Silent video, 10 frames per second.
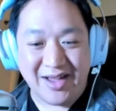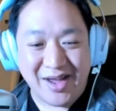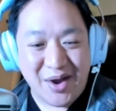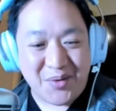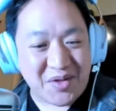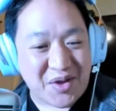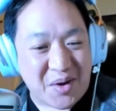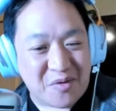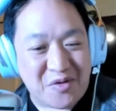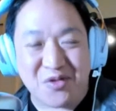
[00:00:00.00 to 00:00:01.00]
What's
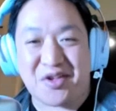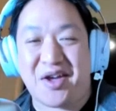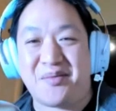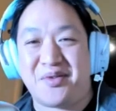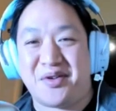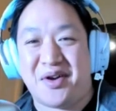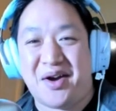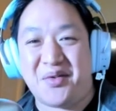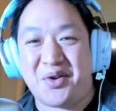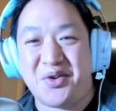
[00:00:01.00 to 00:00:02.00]
up, Suze Kempner?
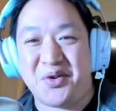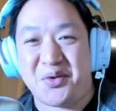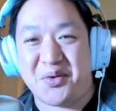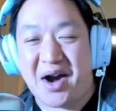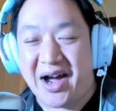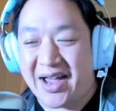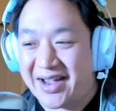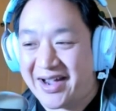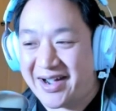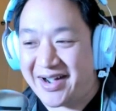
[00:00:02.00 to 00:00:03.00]
How are you?
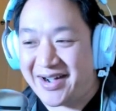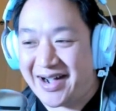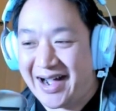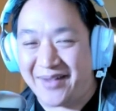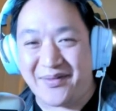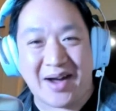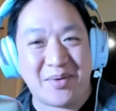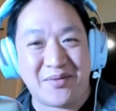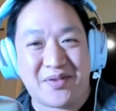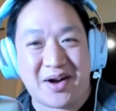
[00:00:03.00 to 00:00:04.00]
I've
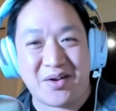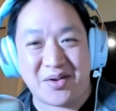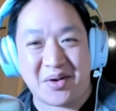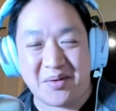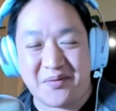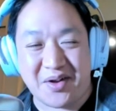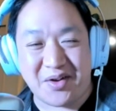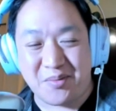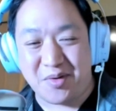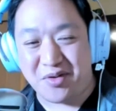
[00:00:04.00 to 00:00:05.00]
been following you. I've been following
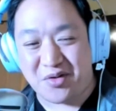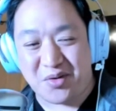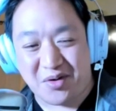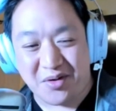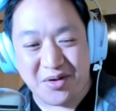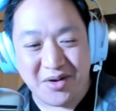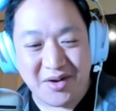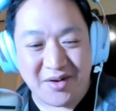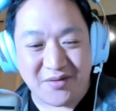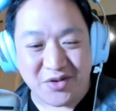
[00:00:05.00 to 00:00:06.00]
your music career
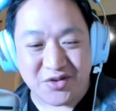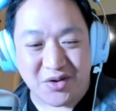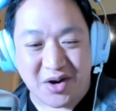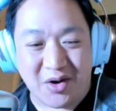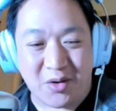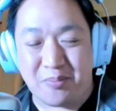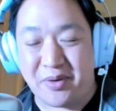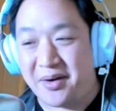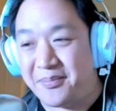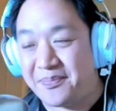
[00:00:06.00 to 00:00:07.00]
for sure. I hope.
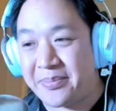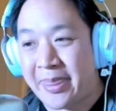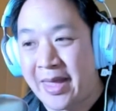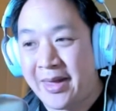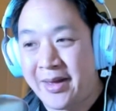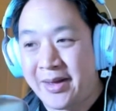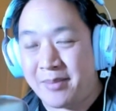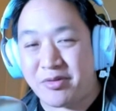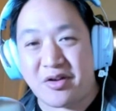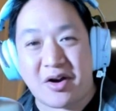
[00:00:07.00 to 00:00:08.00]

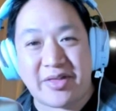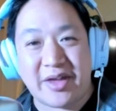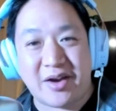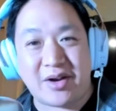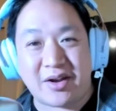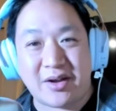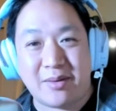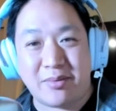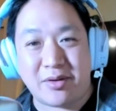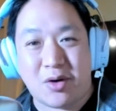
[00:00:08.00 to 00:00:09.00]
Sorry that you're not
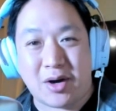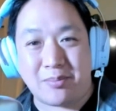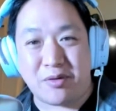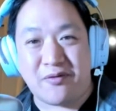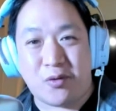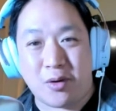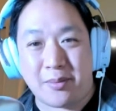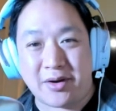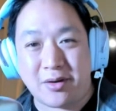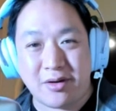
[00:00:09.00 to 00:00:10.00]
able to go out and perform.
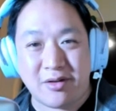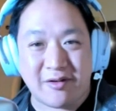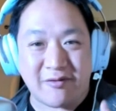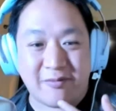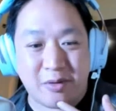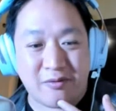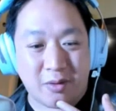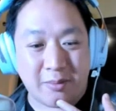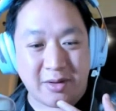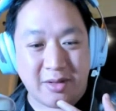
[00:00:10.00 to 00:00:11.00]
I know you love
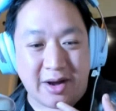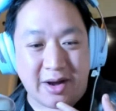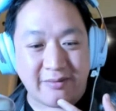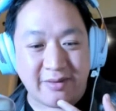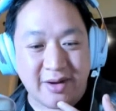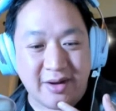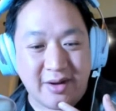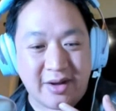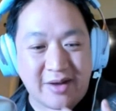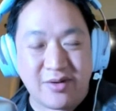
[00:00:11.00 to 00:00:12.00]
performing live.
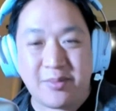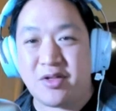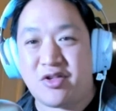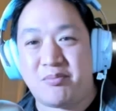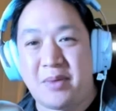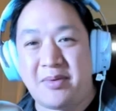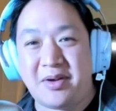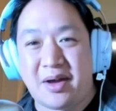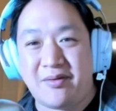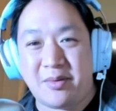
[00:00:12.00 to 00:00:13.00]
Have you been
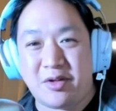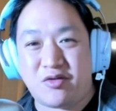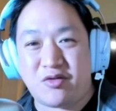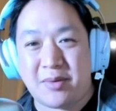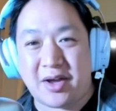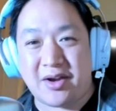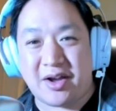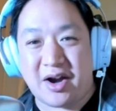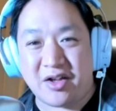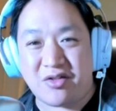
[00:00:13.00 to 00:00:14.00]
streaming any
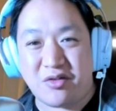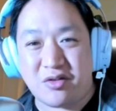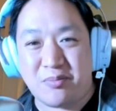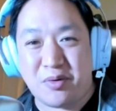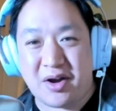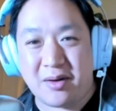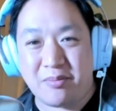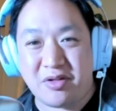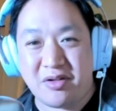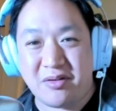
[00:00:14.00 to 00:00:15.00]
concerts?
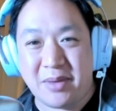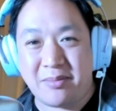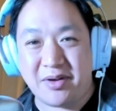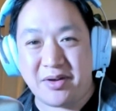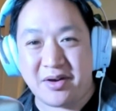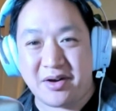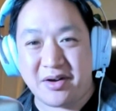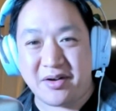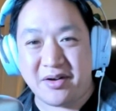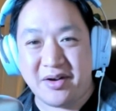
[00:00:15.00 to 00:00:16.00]
Perhaps. Maybe.
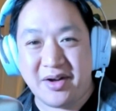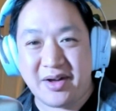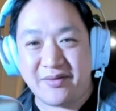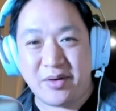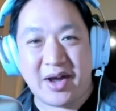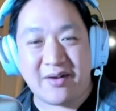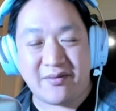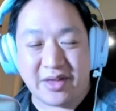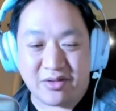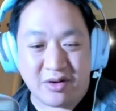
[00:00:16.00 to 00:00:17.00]
If you have,
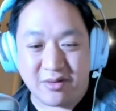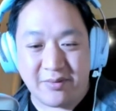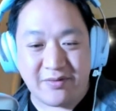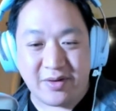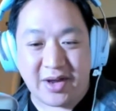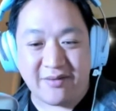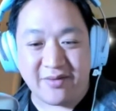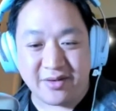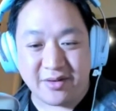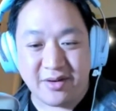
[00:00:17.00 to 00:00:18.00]
that's awesome. If you
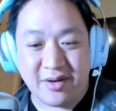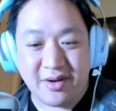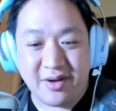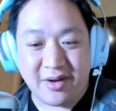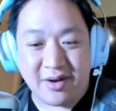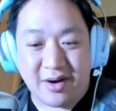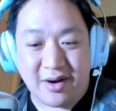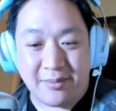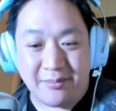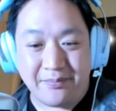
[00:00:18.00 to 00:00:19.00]
haven't,
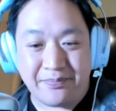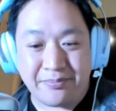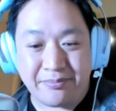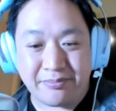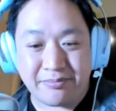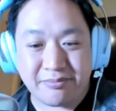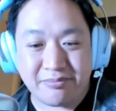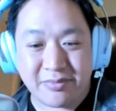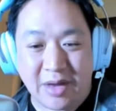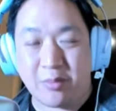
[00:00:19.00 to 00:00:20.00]
that
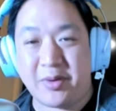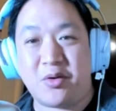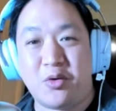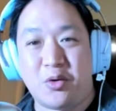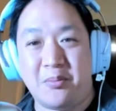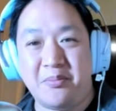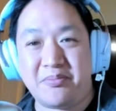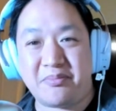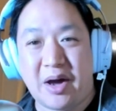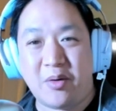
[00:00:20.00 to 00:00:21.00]
would be cool.
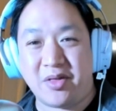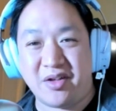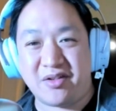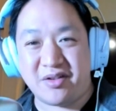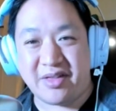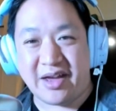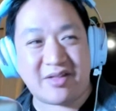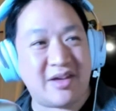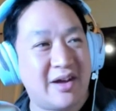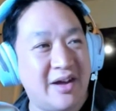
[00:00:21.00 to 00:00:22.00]
I would listen to that.
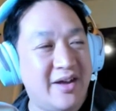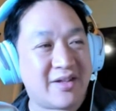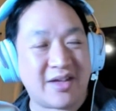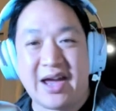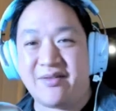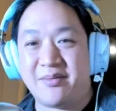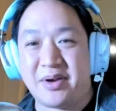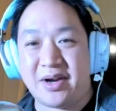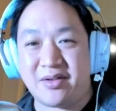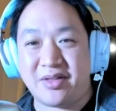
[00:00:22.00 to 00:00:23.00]
So I haven't
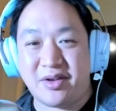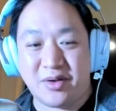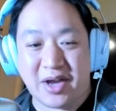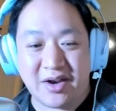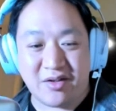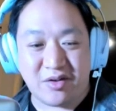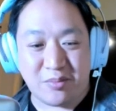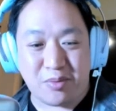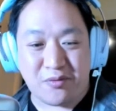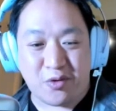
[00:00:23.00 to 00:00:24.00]
been out to the UK to see you
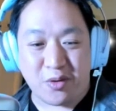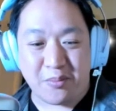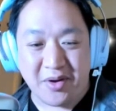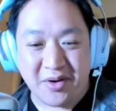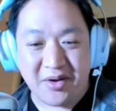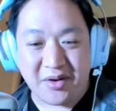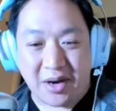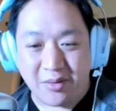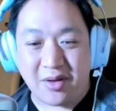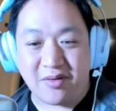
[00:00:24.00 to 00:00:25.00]
perform. I
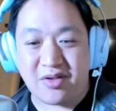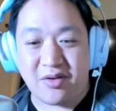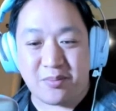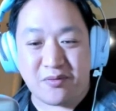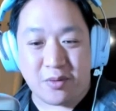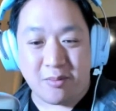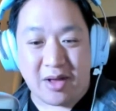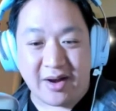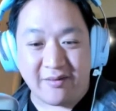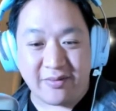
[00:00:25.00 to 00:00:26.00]
would love to see you perform
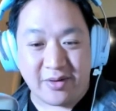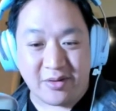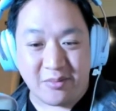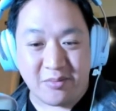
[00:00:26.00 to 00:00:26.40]
live, though.